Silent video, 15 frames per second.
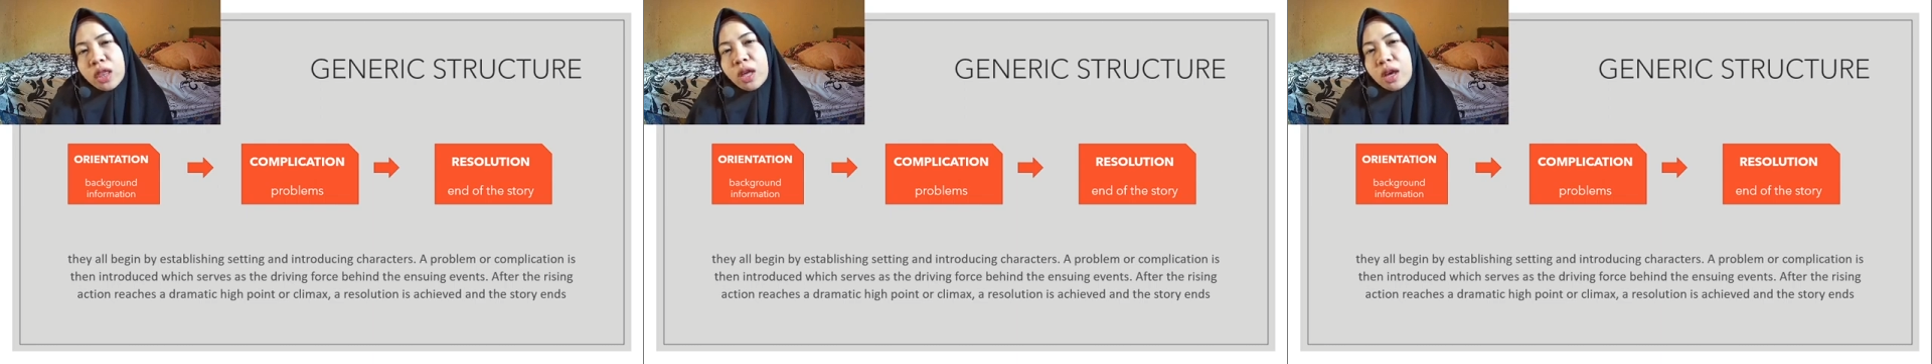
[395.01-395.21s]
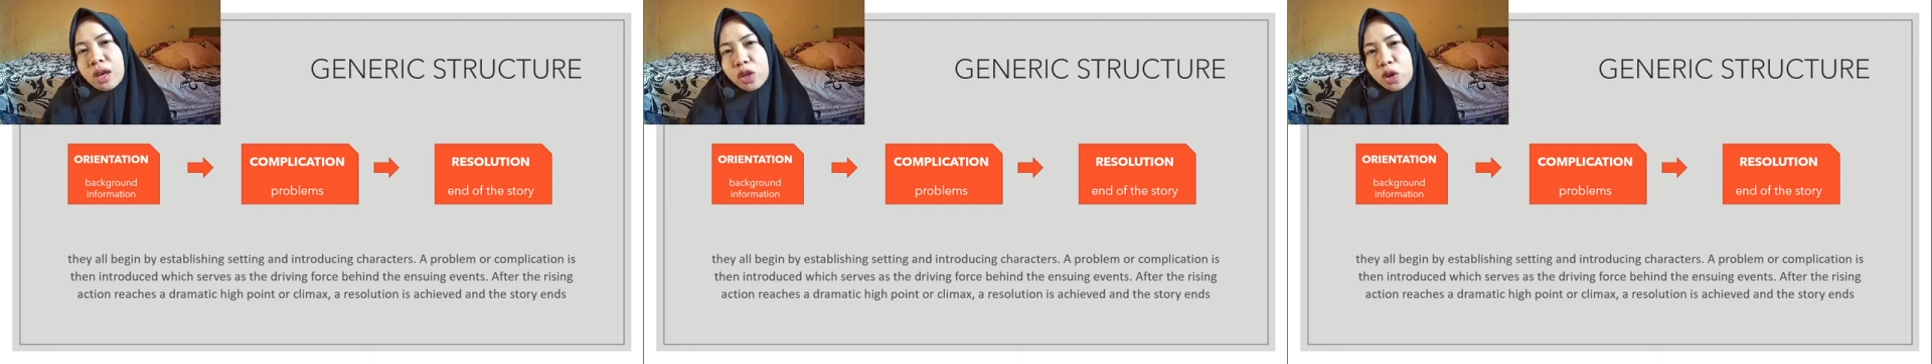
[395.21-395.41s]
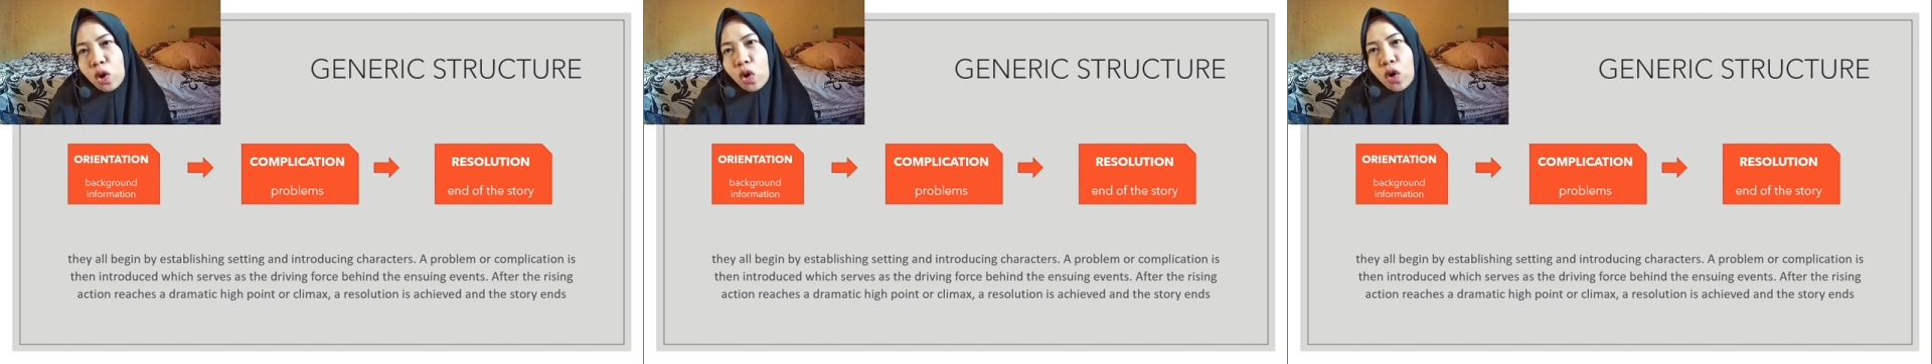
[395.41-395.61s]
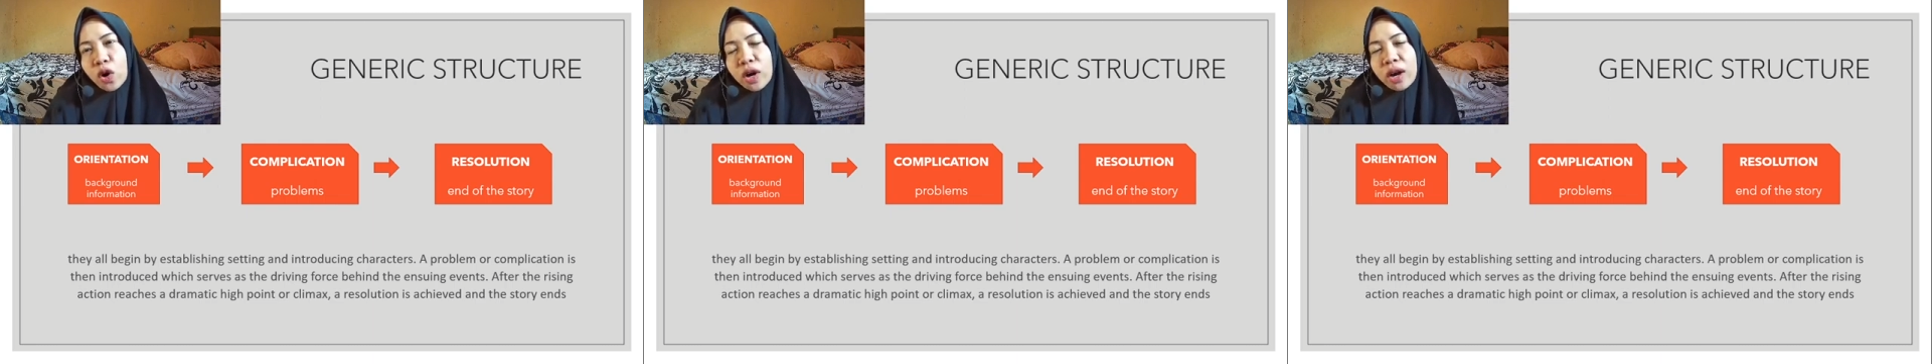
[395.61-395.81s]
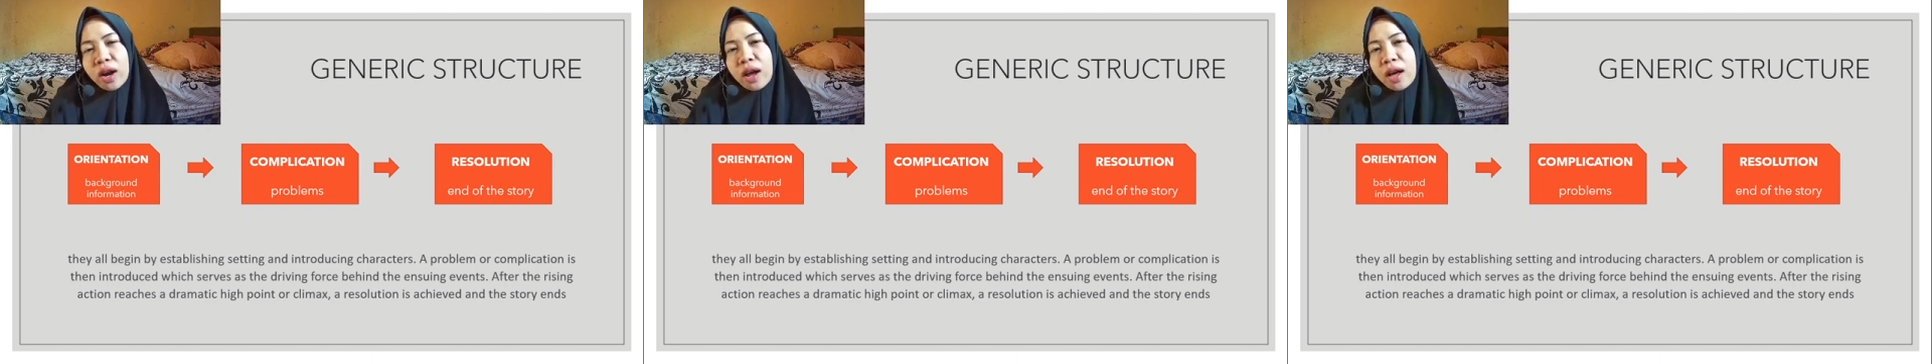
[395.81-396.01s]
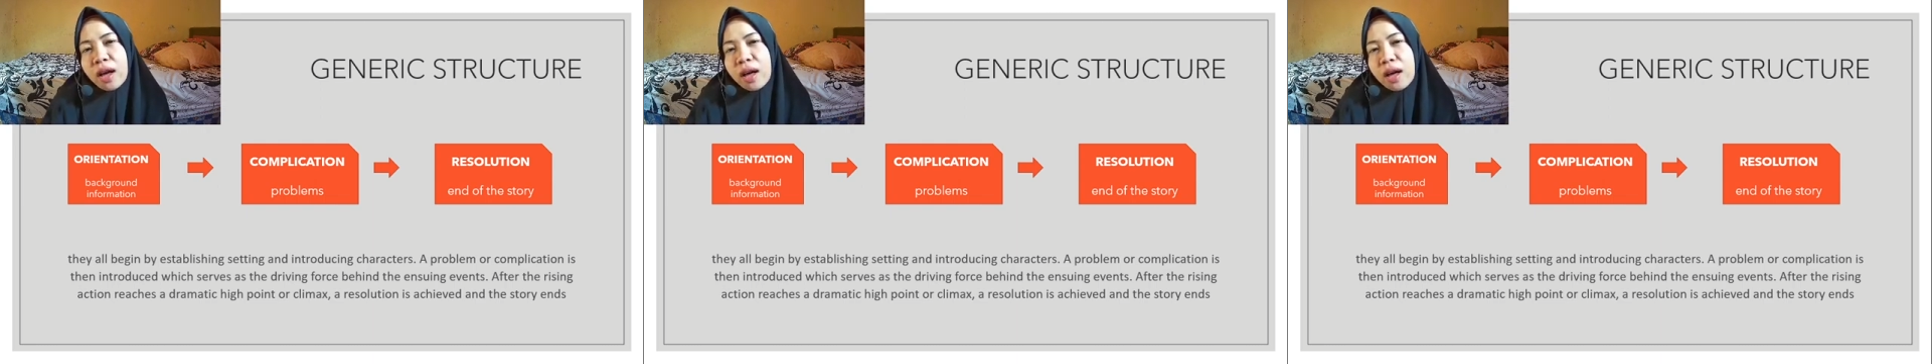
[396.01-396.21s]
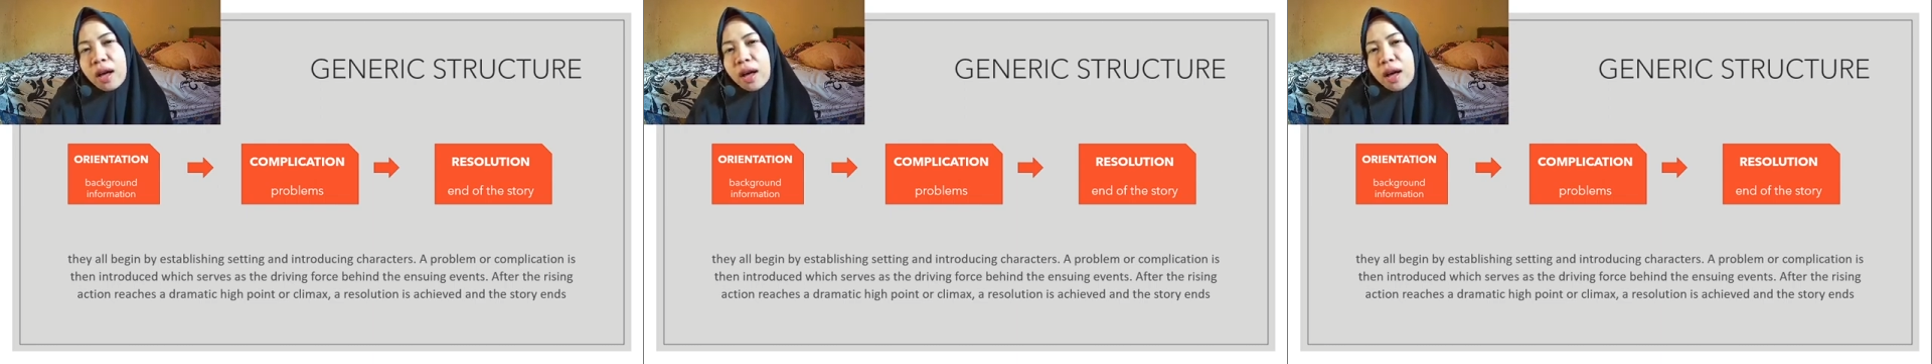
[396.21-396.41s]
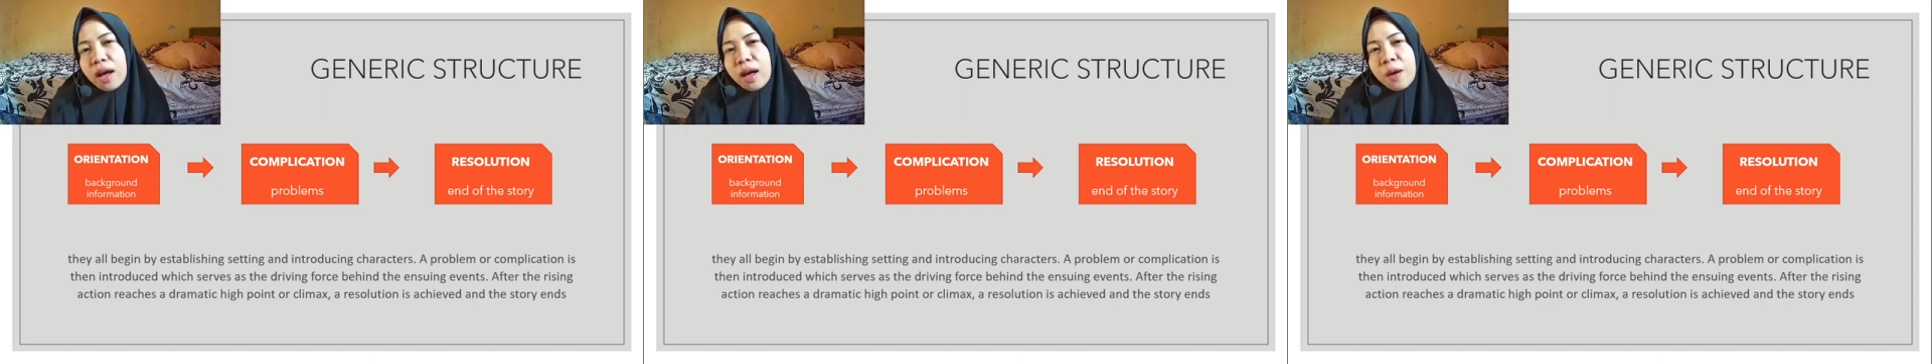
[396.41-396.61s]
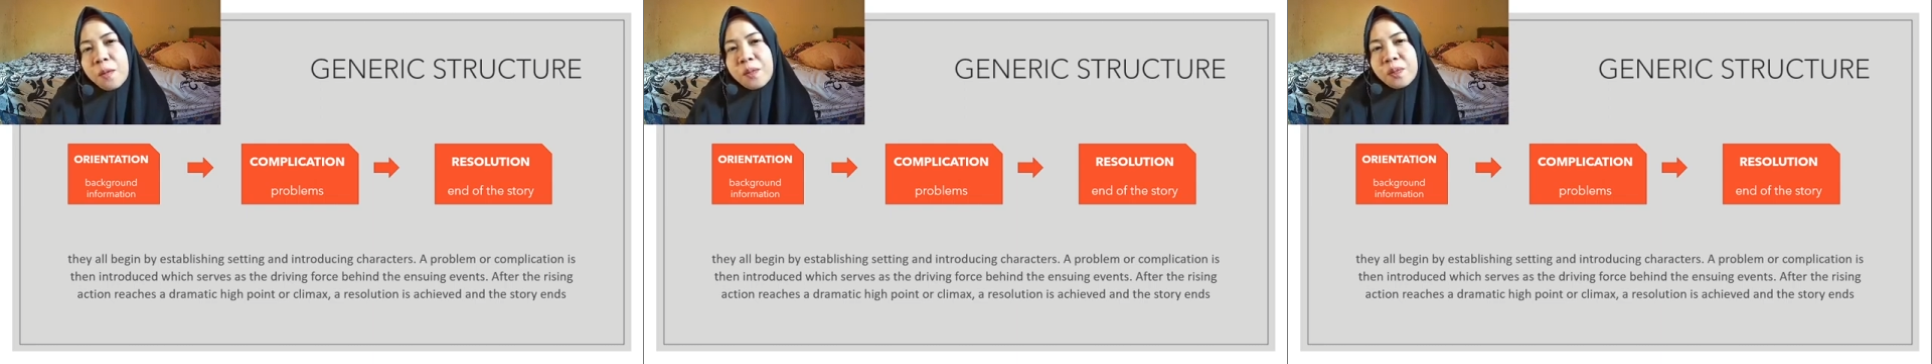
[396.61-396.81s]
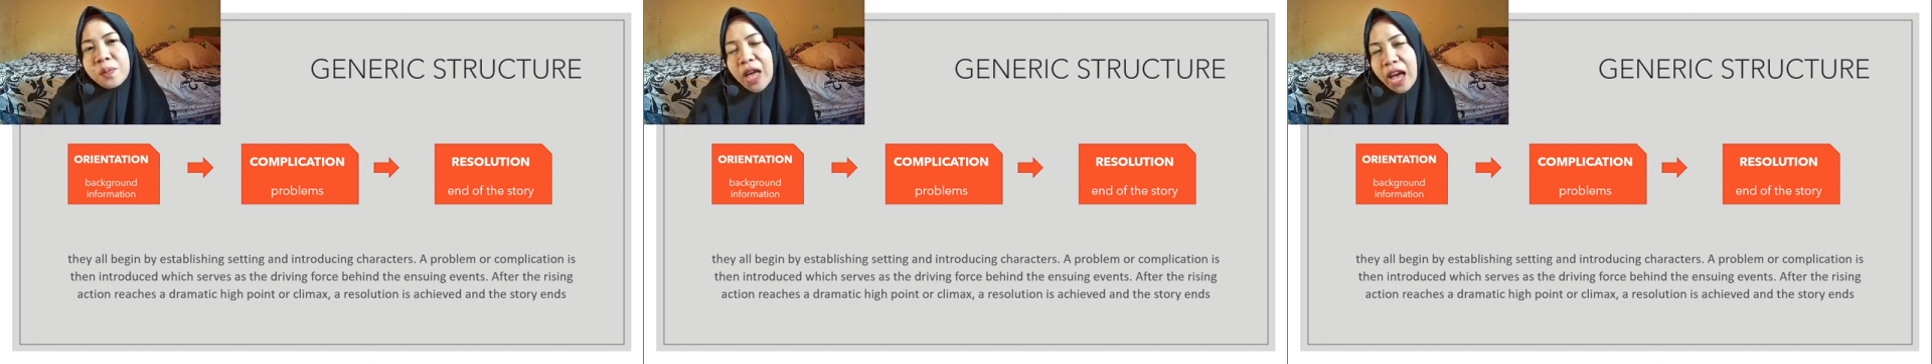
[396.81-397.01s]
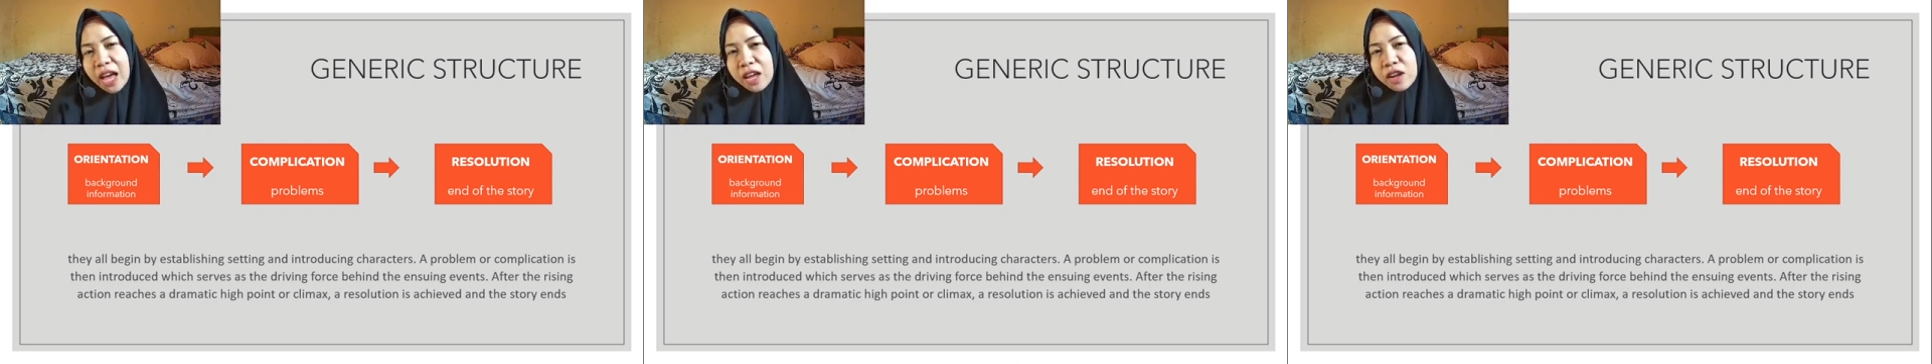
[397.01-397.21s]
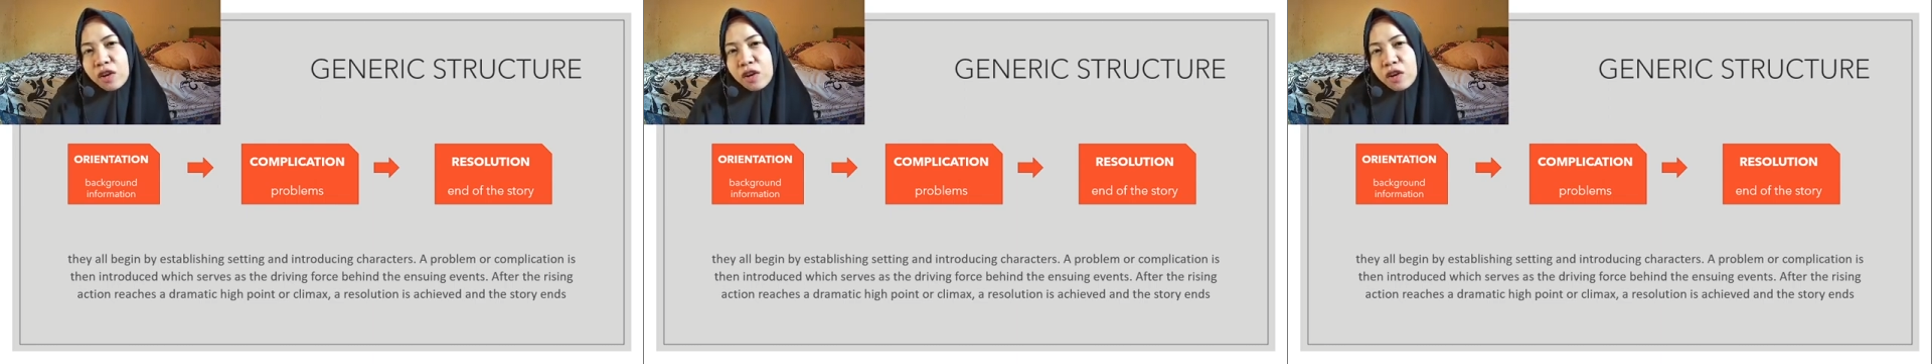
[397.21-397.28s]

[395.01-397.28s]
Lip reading: your end